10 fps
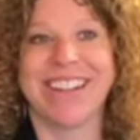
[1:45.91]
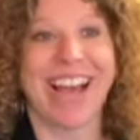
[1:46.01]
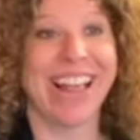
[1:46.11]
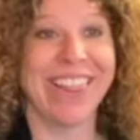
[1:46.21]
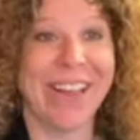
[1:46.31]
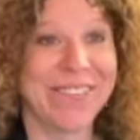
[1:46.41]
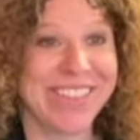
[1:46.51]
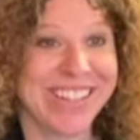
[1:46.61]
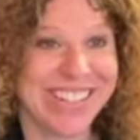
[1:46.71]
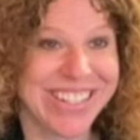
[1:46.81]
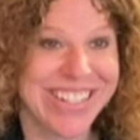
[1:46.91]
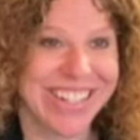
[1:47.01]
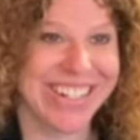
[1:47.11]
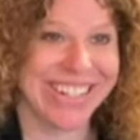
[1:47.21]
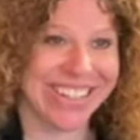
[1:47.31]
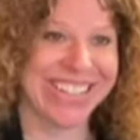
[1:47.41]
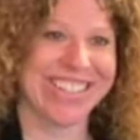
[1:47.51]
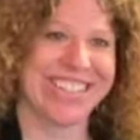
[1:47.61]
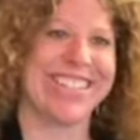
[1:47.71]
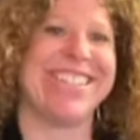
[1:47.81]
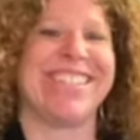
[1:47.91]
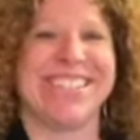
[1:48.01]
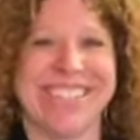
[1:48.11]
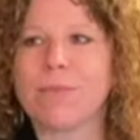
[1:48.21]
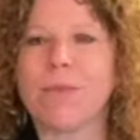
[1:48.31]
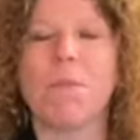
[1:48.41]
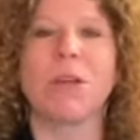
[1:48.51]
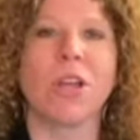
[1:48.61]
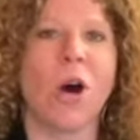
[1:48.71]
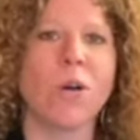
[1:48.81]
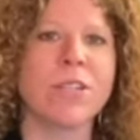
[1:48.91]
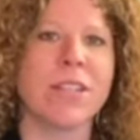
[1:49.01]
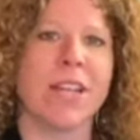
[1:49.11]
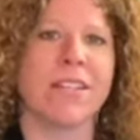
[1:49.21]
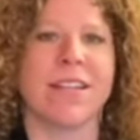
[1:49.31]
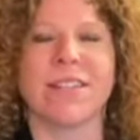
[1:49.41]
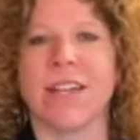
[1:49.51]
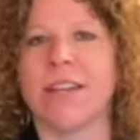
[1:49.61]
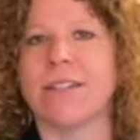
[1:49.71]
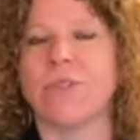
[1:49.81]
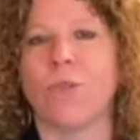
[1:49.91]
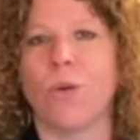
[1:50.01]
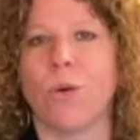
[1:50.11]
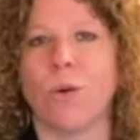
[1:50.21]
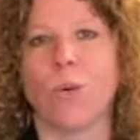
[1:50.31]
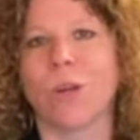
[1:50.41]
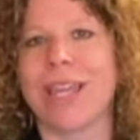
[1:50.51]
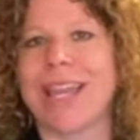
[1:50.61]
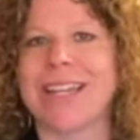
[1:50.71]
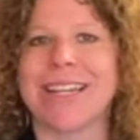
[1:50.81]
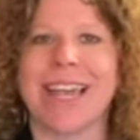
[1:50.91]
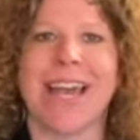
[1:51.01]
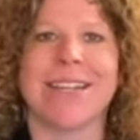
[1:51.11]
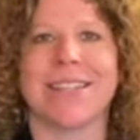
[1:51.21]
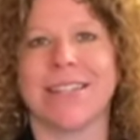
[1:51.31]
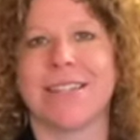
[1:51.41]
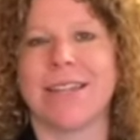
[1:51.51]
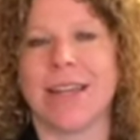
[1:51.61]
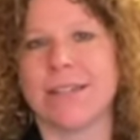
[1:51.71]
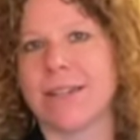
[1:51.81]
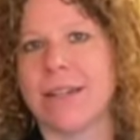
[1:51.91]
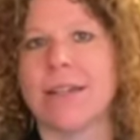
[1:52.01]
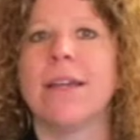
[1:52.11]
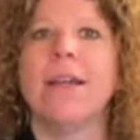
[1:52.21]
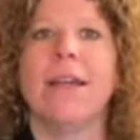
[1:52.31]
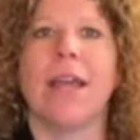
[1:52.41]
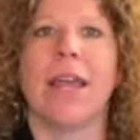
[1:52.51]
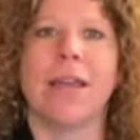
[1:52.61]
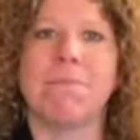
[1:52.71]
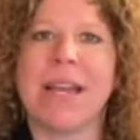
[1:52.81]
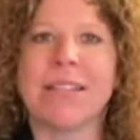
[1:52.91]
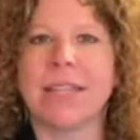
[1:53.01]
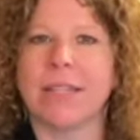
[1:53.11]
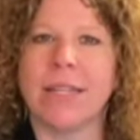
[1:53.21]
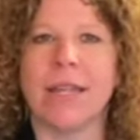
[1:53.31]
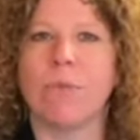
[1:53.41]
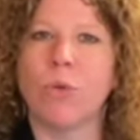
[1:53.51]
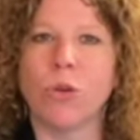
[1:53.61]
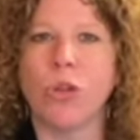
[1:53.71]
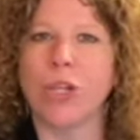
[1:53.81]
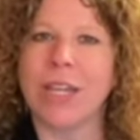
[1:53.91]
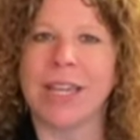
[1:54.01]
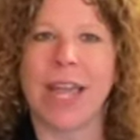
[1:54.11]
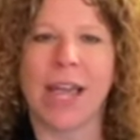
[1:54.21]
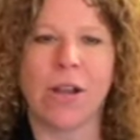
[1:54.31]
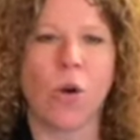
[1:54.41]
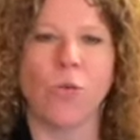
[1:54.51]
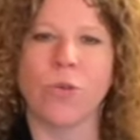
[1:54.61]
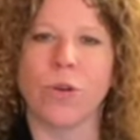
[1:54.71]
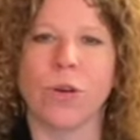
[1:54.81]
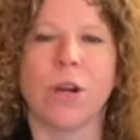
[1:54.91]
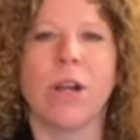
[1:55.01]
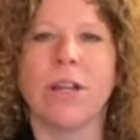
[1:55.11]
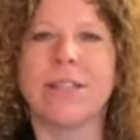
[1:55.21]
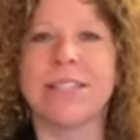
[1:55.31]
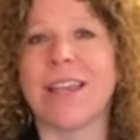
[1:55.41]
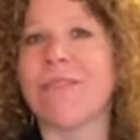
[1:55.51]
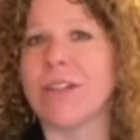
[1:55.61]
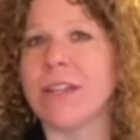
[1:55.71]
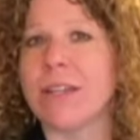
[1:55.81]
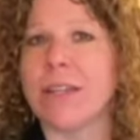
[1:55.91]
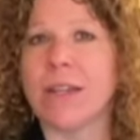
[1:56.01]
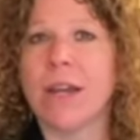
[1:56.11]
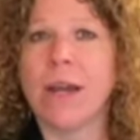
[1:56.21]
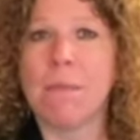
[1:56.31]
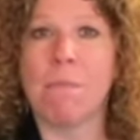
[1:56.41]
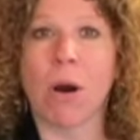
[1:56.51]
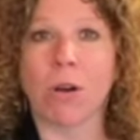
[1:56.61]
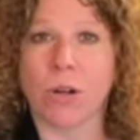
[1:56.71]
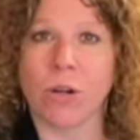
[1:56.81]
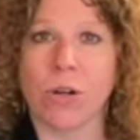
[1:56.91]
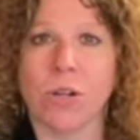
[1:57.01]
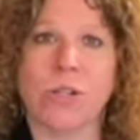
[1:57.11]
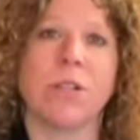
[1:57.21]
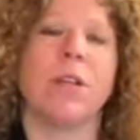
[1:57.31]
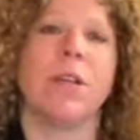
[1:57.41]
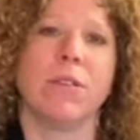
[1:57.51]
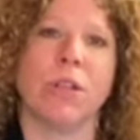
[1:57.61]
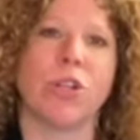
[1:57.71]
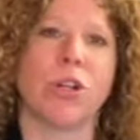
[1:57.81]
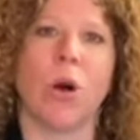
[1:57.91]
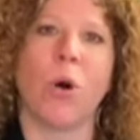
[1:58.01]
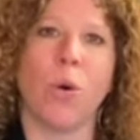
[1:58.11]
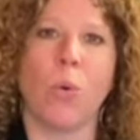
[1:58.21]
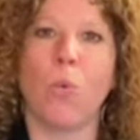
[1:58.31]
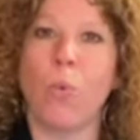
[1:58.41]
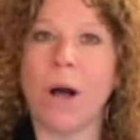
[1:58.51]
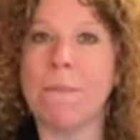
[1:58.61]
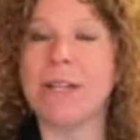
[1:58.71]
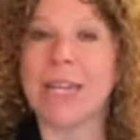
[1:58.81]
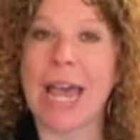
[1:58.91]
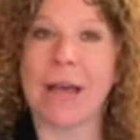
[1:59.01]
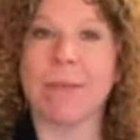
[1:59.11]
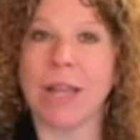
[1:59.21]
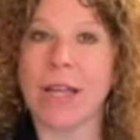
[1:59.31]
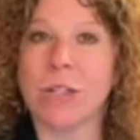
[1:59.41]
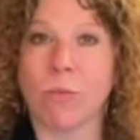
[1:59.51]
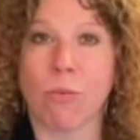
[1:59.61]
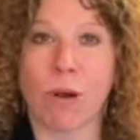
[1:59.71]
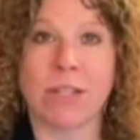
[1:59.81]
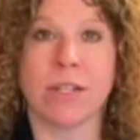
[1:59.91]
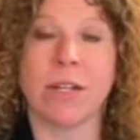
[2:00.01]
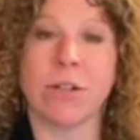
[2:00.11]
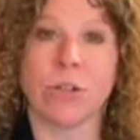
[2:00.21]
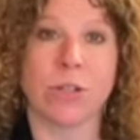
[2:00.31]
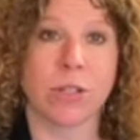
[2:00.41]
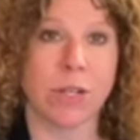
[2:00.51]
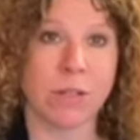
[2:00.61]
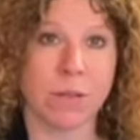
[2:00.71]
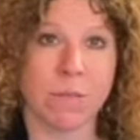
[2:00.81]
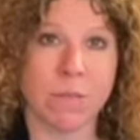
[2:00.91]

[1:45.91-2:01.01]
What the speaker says: I love this test. But the oats test, that stands for organic acids testing. And basically we're looking at over 70 markers that show what metabolites are present in your system.